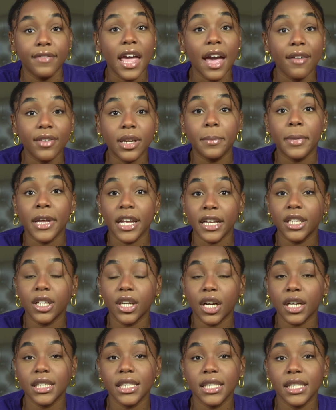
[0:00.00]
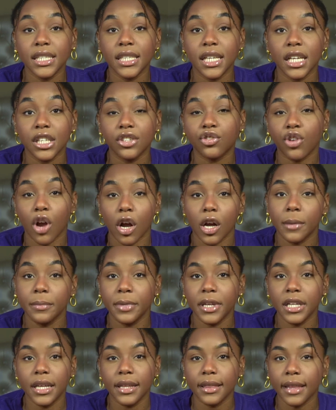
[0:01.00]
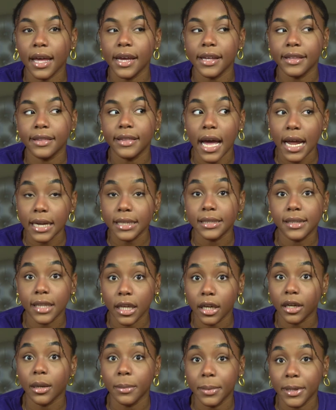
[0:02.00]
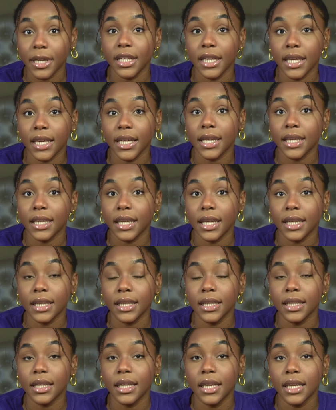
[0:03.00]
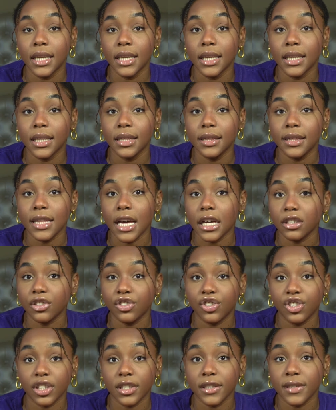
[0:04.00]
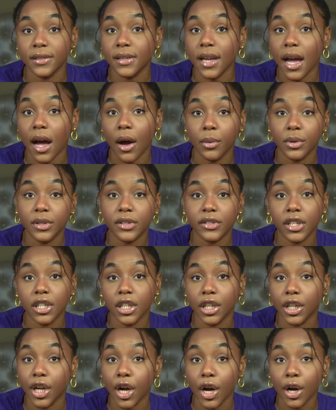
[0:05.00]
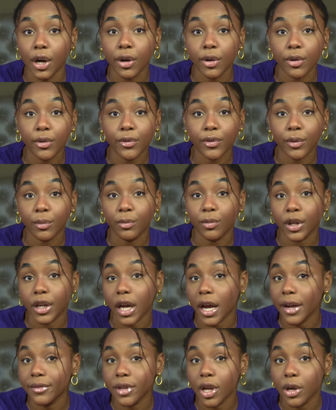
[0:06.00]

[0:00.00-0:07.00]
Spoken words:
have an opinion on it, a strong opinion, like that is their opinion, and that's just how it's gonna go from what I've